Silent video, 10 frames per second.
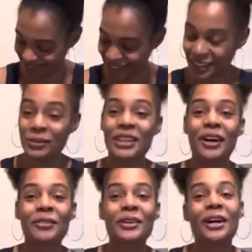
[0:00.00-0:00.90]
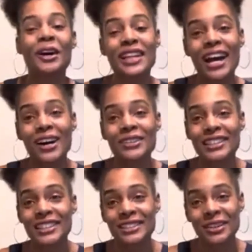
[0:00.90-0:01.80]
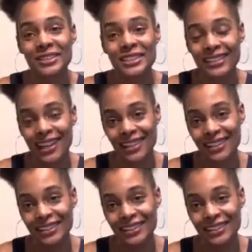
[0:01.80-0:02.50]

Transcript: We're the only house in this cul-de-sac.